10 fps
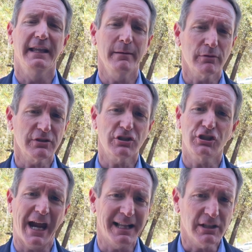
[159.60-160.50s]
Labor is a
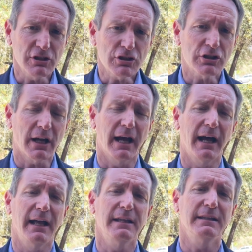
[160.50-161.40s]
challenge.
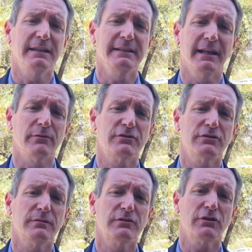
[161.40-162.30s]

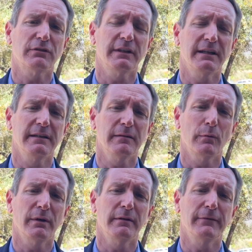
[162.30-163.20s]
Certainly,
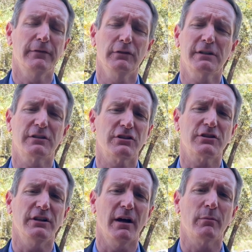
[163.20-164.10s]
if you look at just
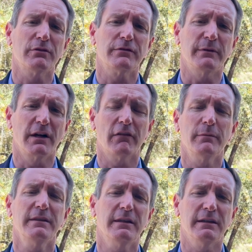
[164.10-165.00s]
the numbers from the
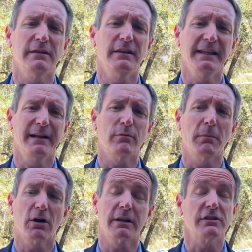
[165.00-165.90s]
government, the labor
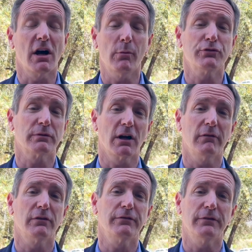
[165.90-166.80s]
market is almost
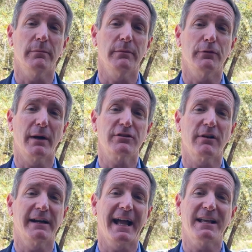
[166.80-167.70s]
recovered from the
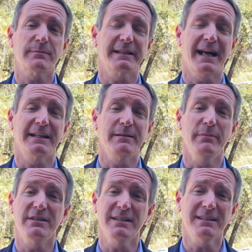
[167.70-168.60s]
restaurant and hospitality
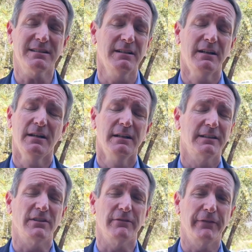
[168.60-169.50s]
business. It
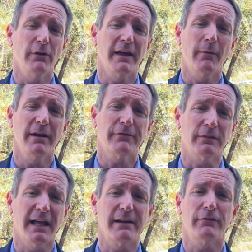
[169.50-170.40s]
doesn't feel that way for a
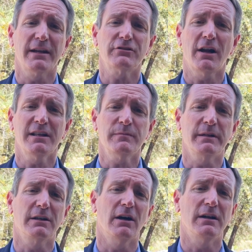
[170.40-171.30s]
lot of restaurants
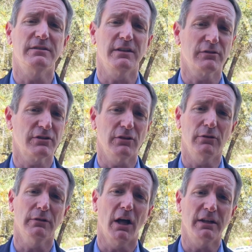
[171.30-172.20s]
because they're
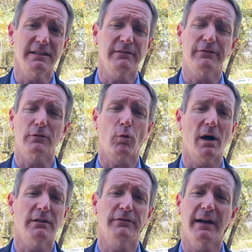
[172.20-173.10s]
still hunting for
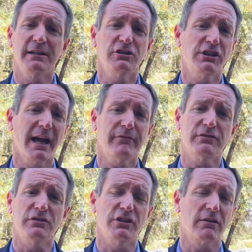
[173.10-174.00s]
qualified chefs
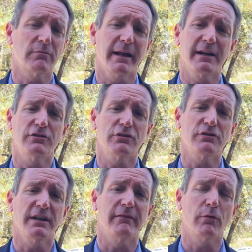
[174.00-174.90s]
and general
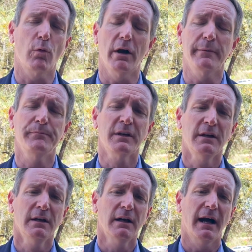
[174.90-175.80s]
managers and everyone.
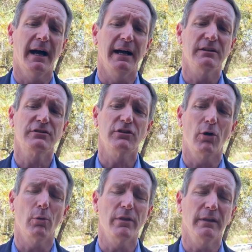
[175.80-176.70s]

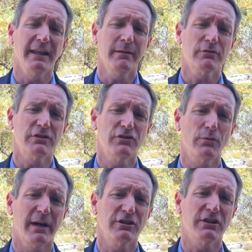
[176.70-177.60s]
So the labor
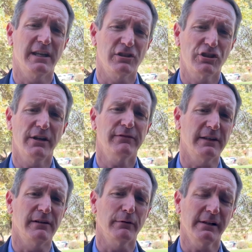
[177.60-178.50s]
situation has
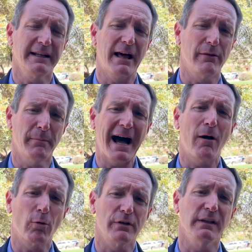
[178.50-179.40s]
shifted, and really now the
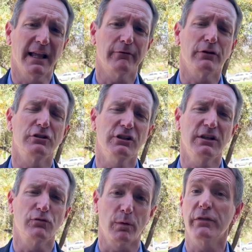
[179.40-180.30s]
power and the leverage
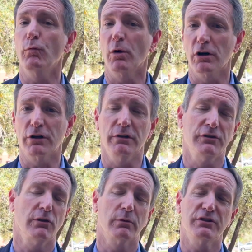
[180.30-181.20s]
is with the worker. And
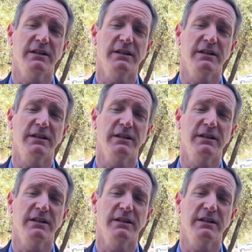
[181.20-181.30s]
so we're